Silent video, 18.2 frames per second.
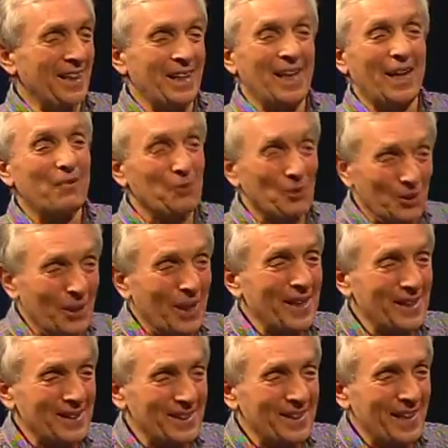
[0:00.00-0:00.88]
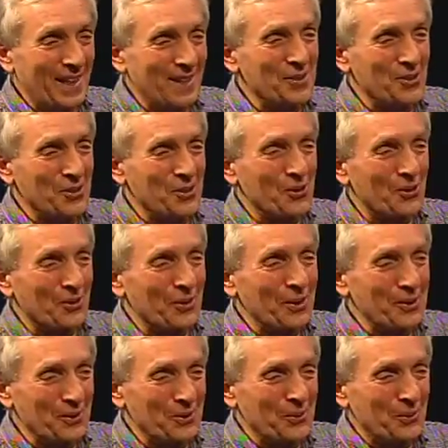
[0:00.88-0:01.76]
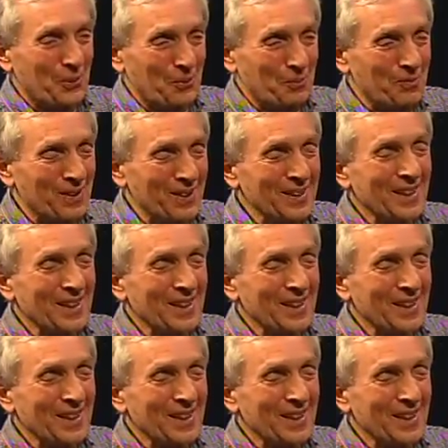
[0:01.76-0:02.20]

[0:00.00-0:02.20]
and I related that story to him.